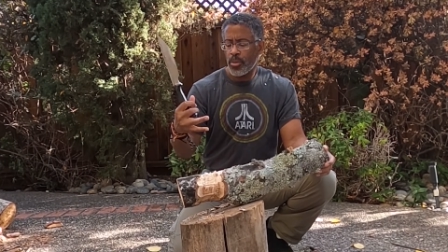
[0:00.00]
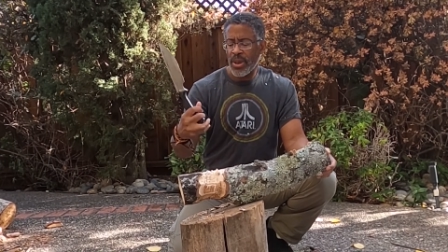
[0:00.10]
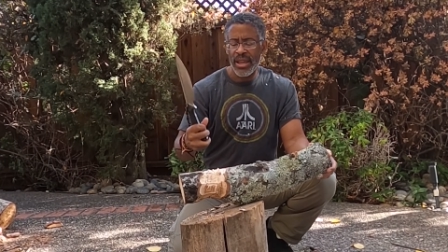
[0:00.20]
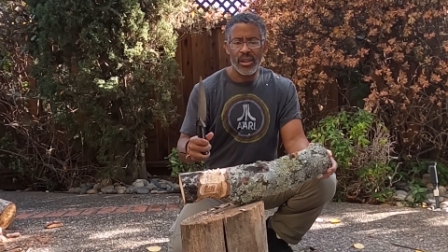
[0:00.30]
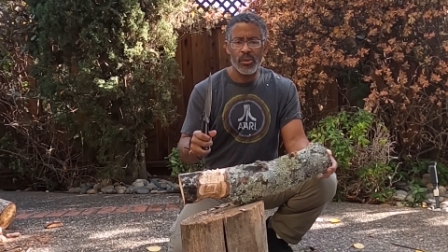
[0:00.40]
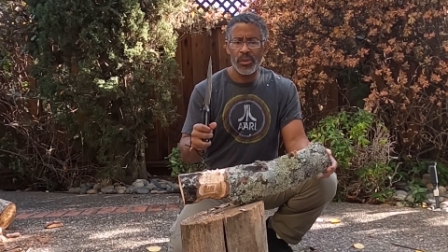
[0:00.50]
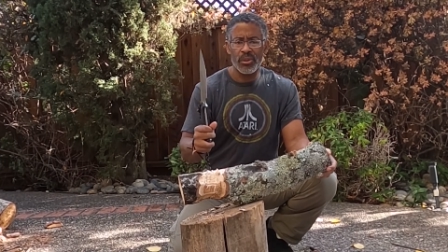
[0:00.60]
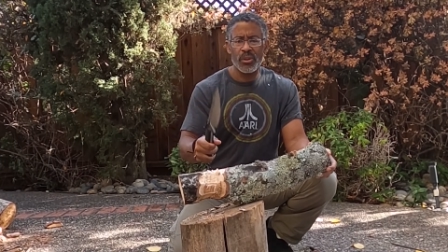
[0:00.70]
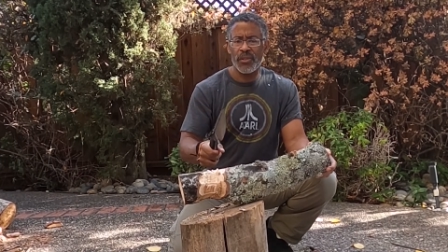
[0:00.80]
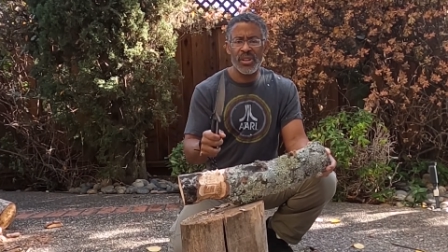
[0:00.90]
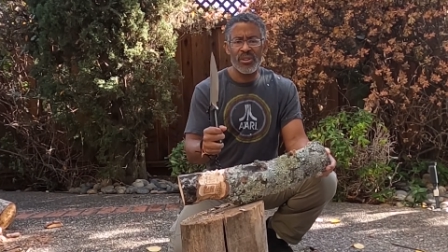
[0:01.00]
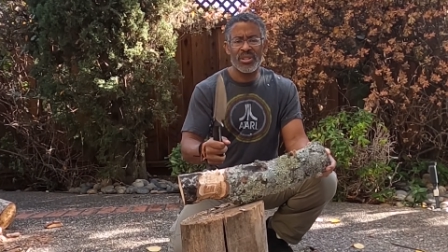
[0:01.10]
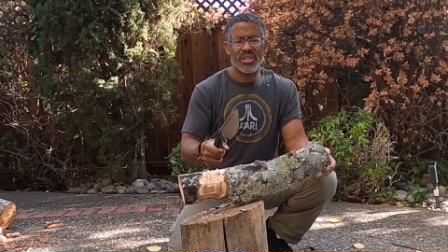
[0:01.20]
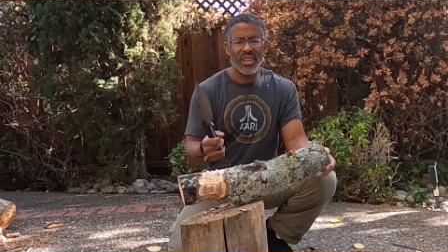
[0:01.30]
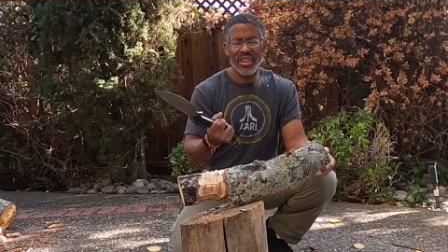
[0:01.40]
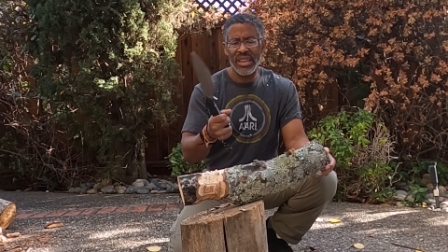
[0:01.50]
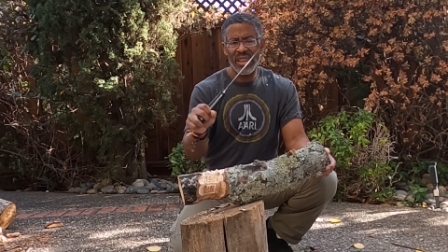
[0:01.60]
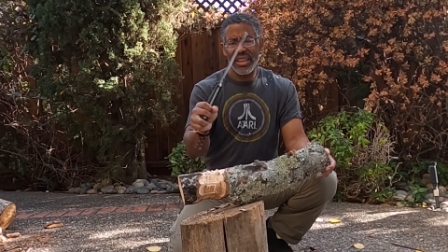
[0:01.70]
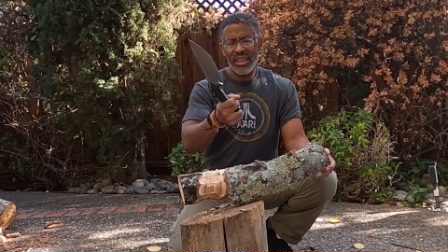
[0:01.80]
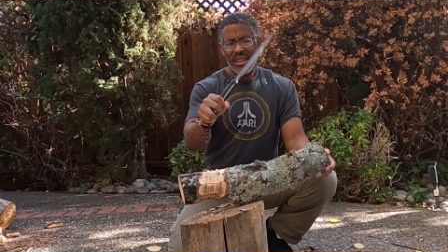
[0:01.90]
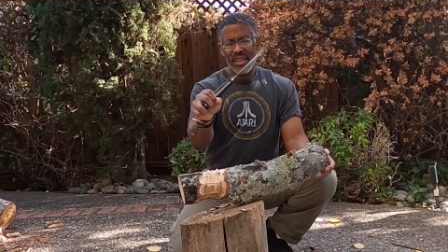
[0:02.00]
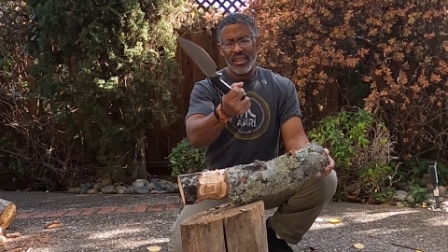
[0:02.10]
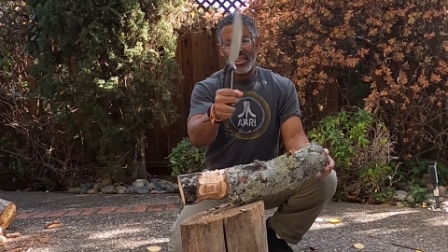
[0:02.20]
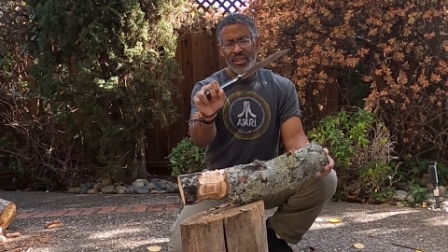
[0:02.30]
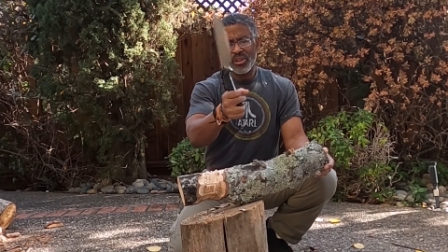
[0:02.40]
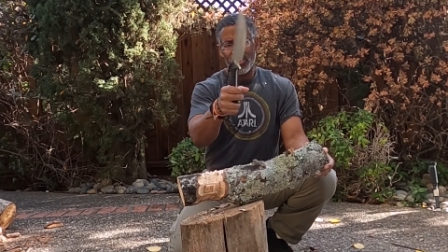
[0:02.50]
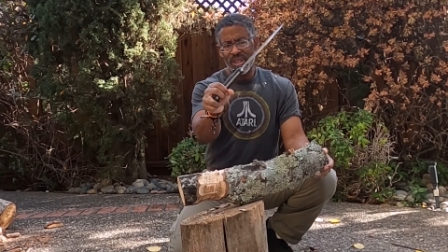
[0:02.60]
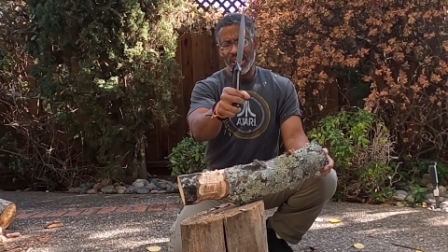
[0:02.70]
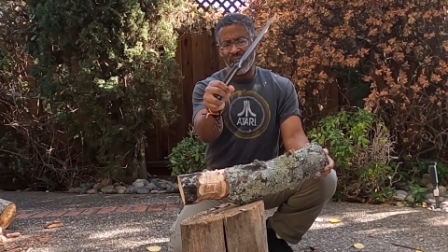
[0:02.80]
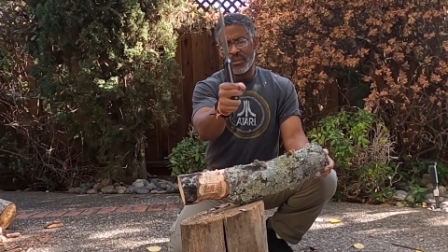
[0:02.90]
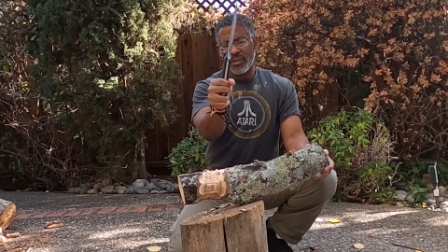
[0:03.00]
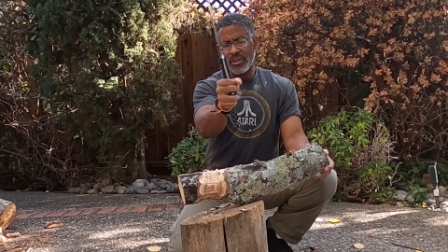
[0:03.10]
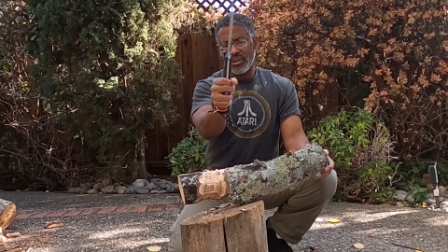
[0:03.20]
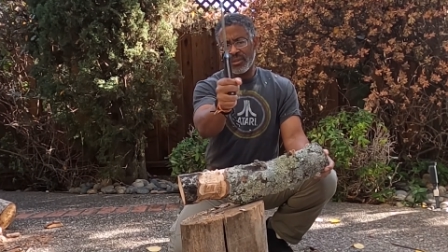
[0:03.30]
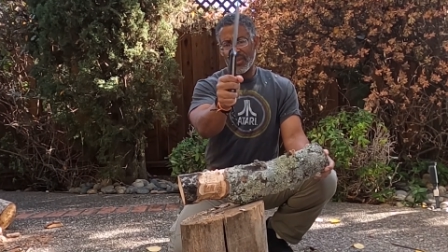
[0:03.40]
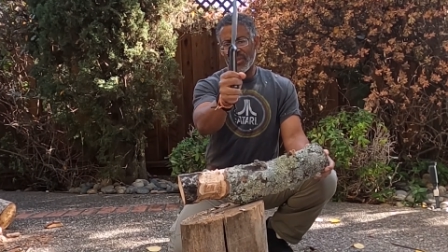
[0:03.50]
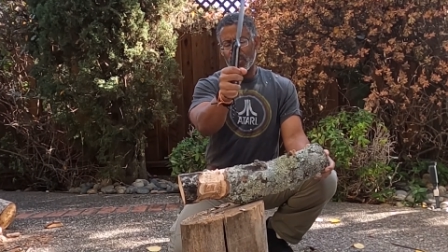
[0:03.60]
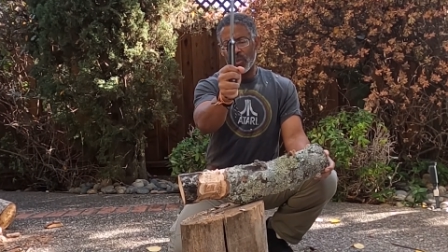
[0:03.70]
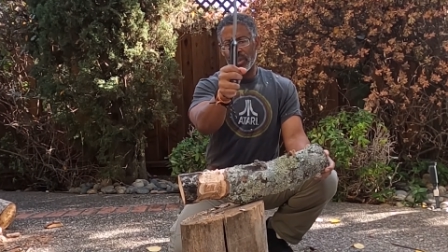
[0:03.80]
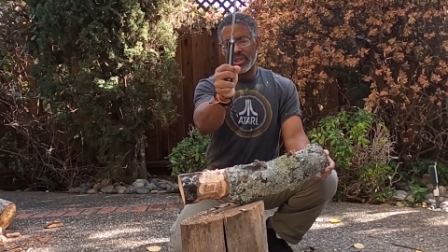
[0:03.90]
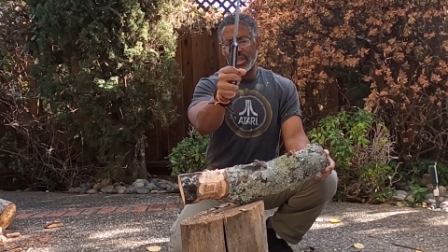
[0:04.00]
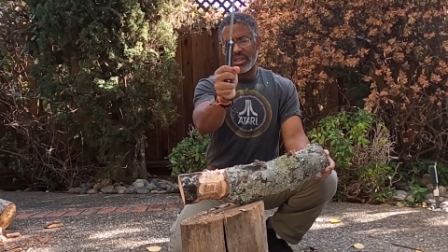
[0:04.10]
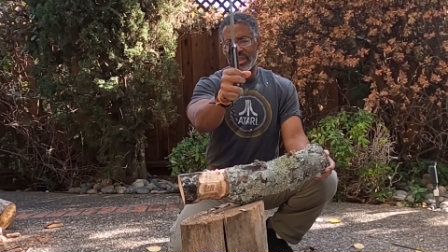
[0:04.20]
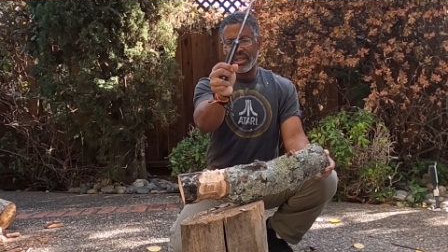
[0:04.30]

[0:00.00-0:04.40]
Back here with 2 fingers, you know, it kind of, you got this kind